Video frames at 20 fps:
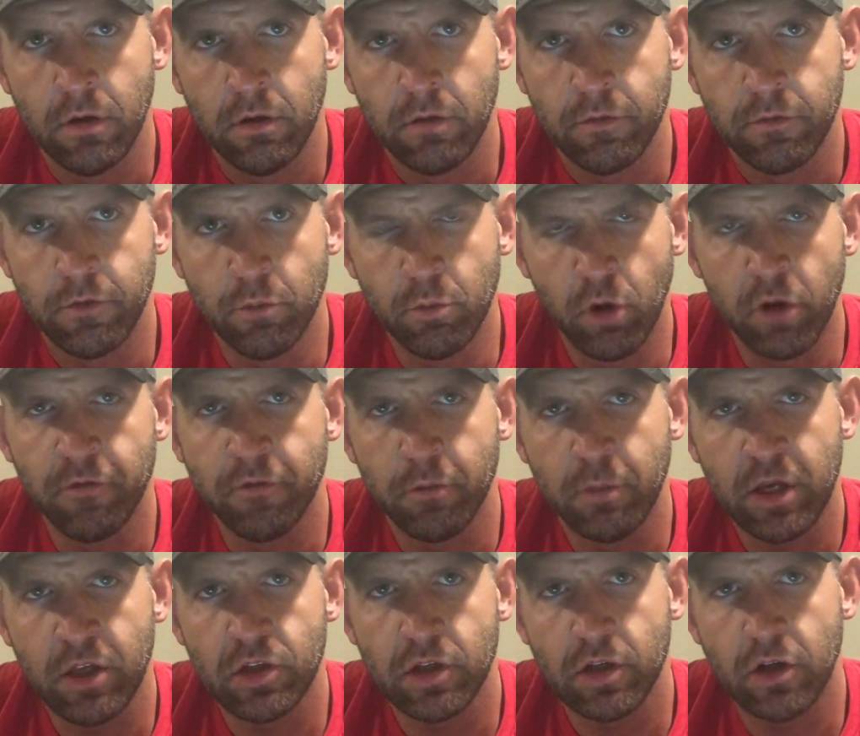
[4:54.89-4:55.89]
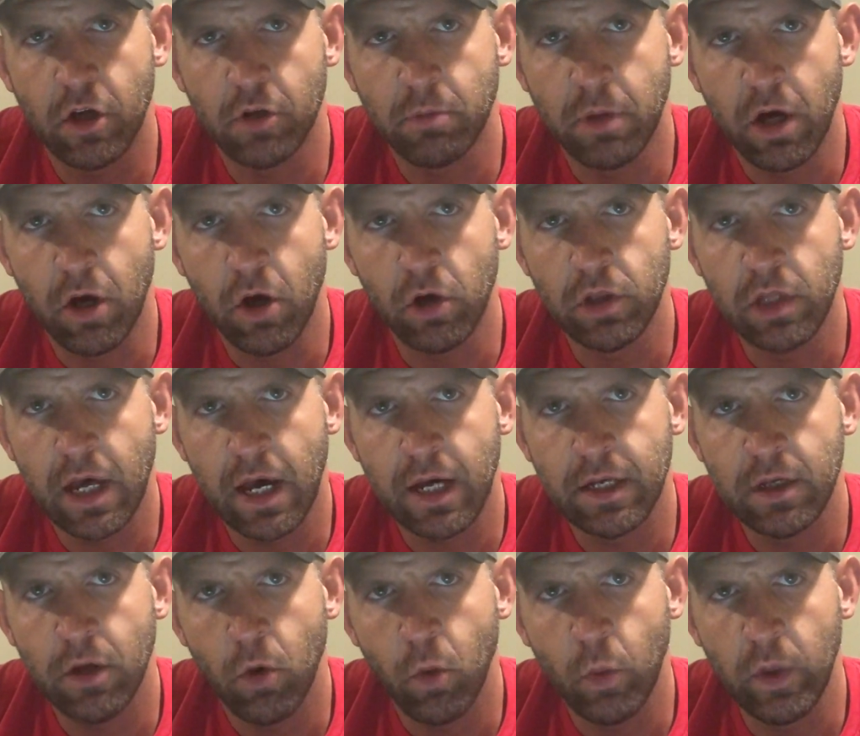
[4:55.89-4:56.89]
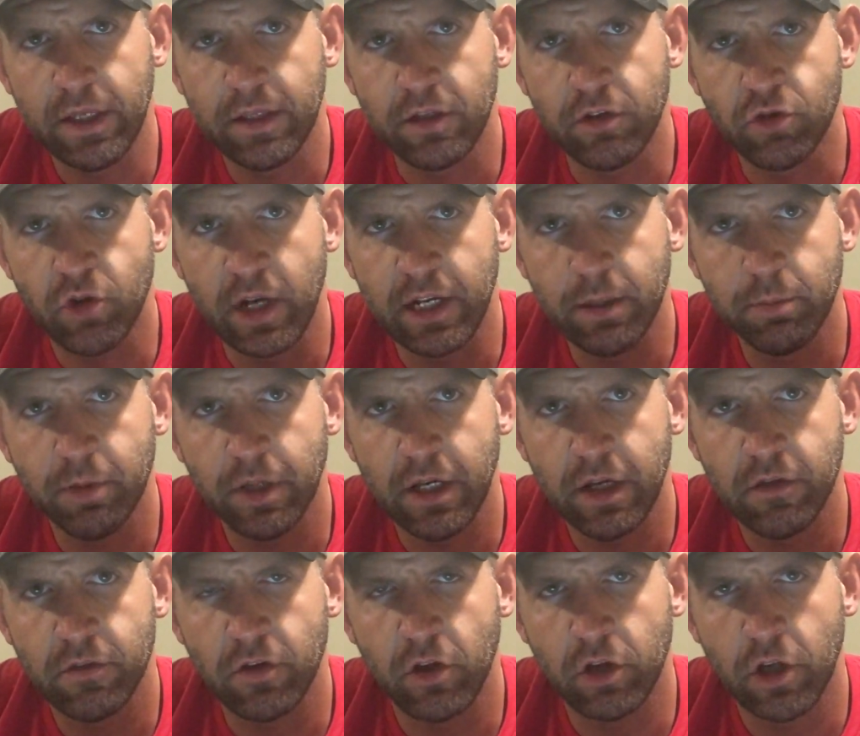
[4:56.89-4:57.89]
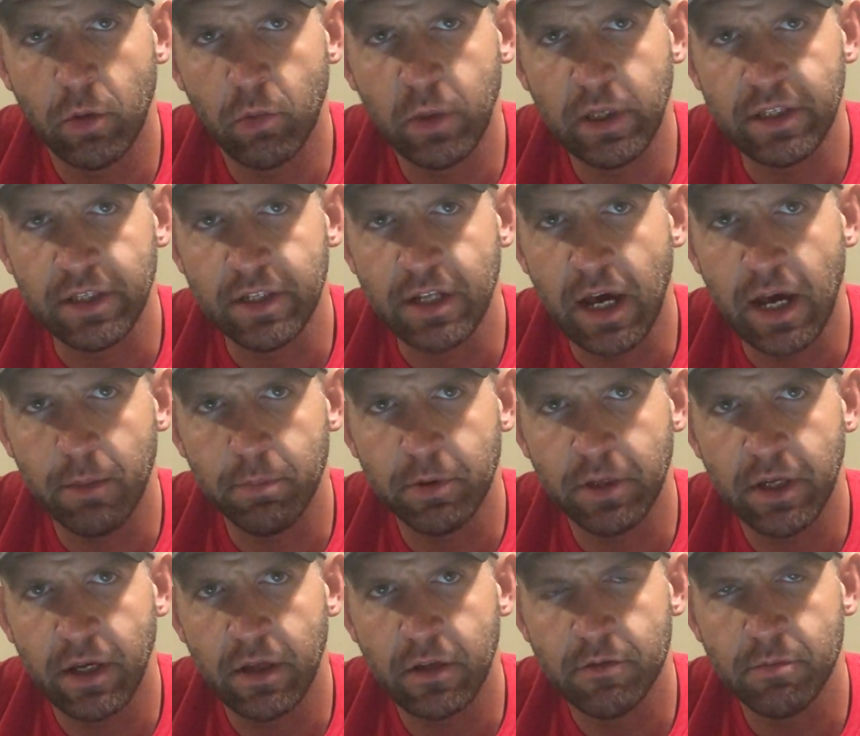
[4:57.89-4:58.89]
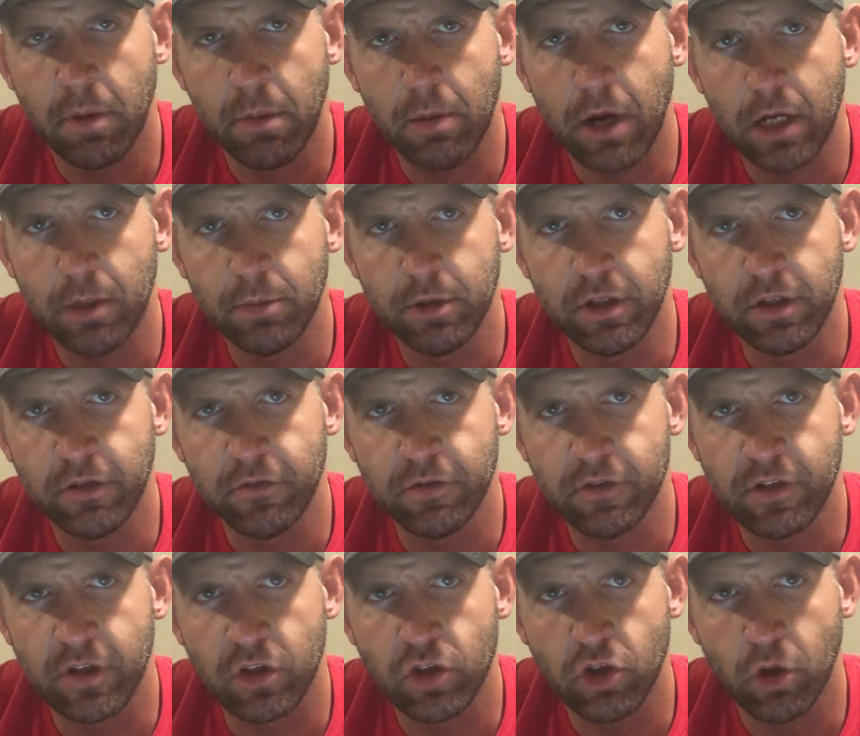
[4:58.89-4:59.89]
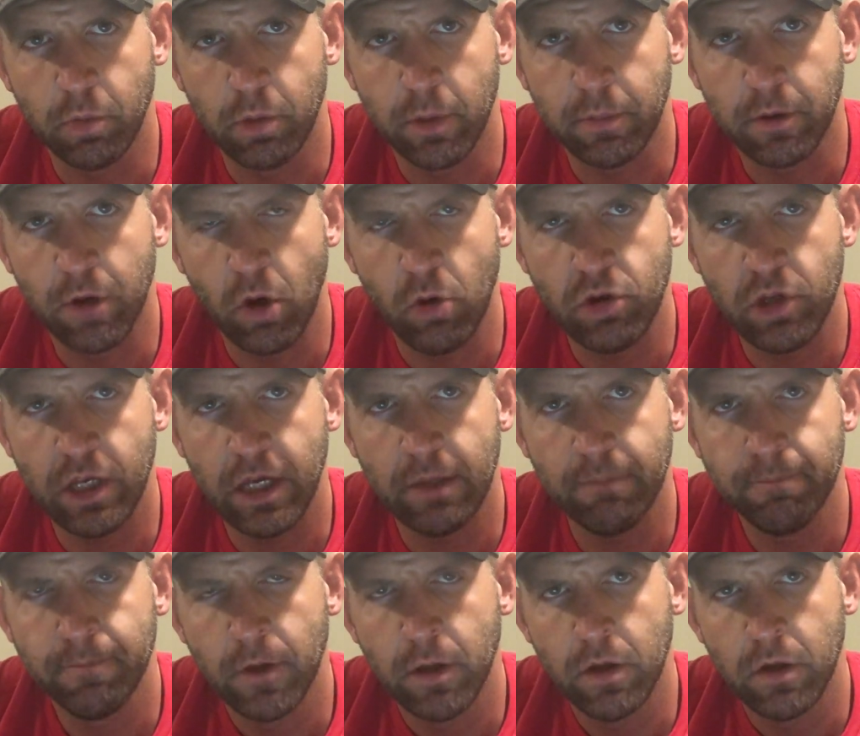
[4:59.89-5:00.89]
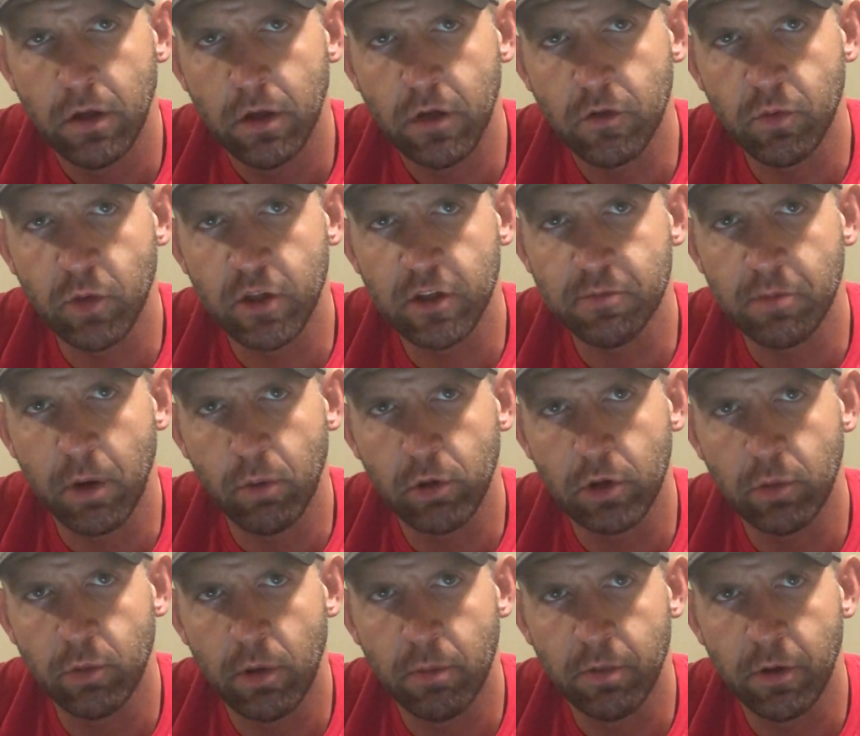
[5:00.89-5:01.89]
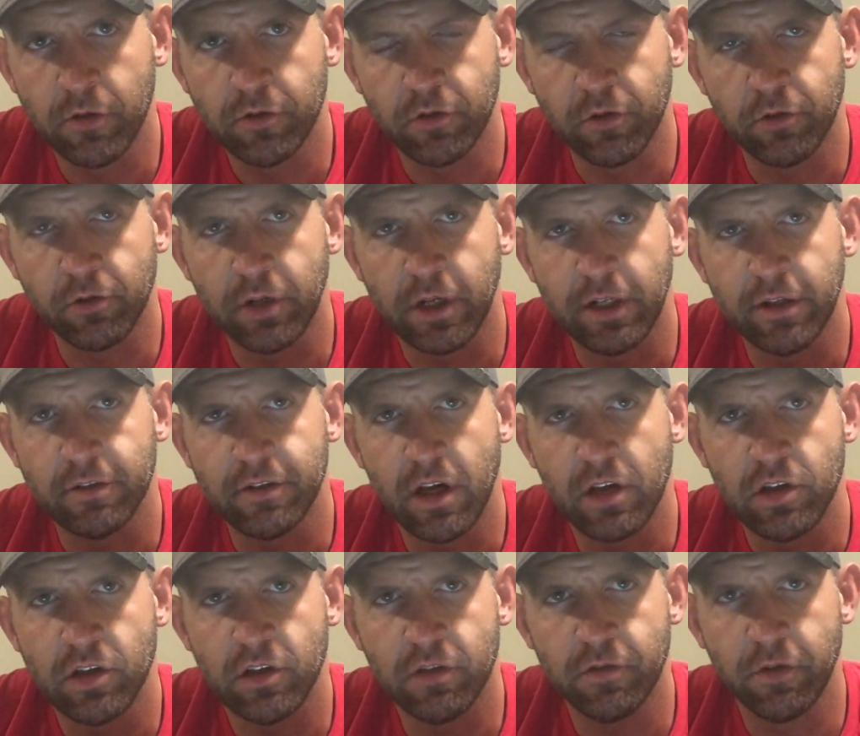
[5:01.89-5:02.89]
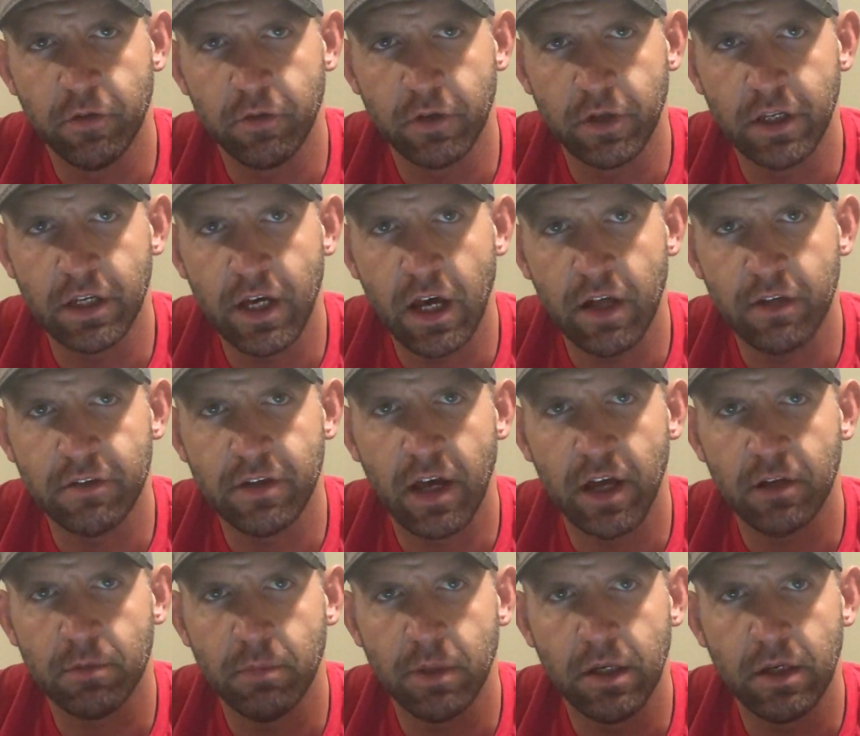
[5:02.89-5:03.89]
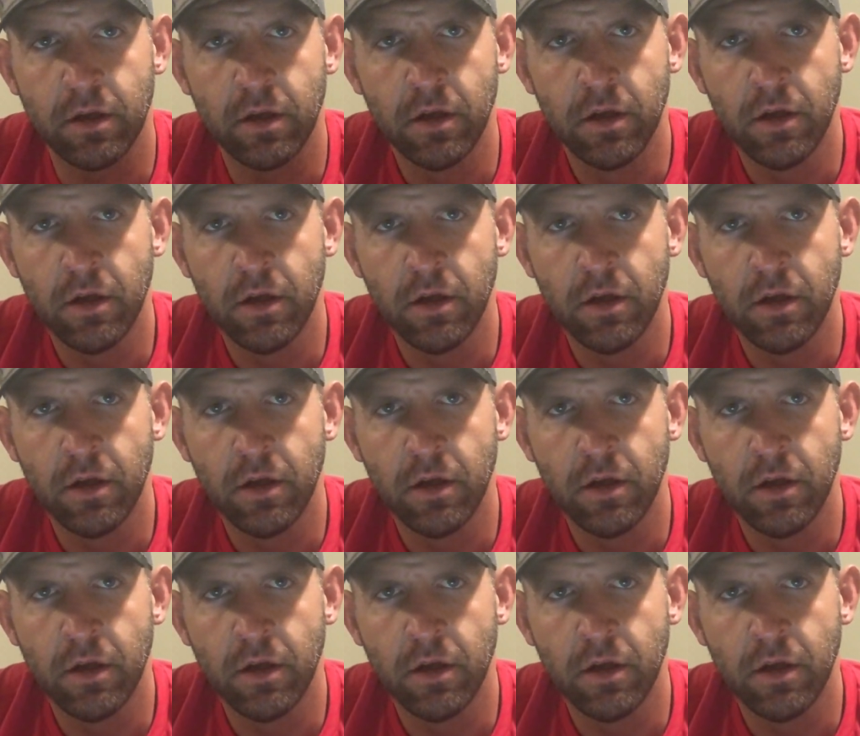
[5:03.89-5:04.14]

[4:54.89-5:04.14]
For more information on my online weekly training plans, online weekly diet plans, my bodybuilding or physique show prep coaching, as well as my one-on-one personal training sessions, feel free to contact me